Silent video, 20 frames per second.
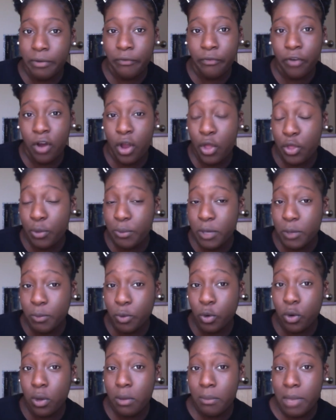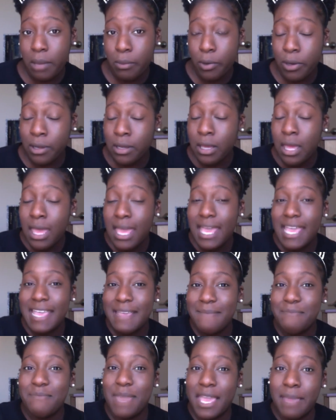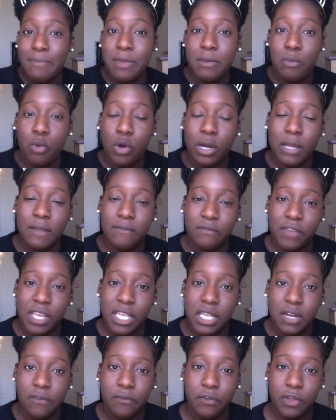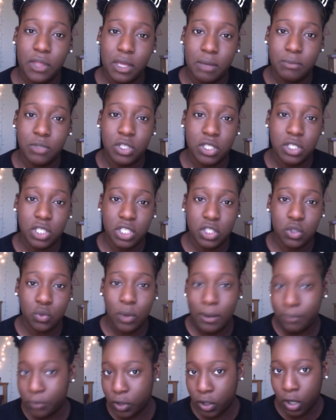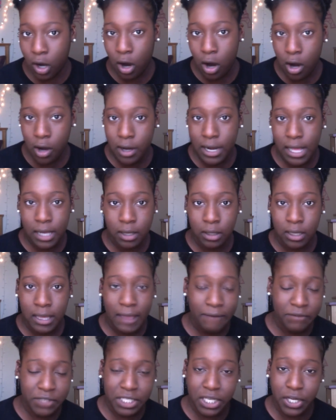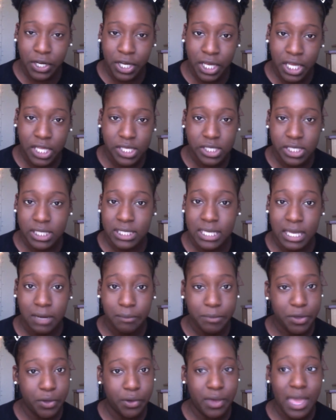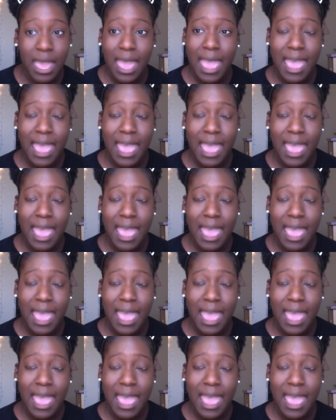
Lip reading: but for other people, it may be more convenient for them to just swipe their card at a cafeteria and just get a meal.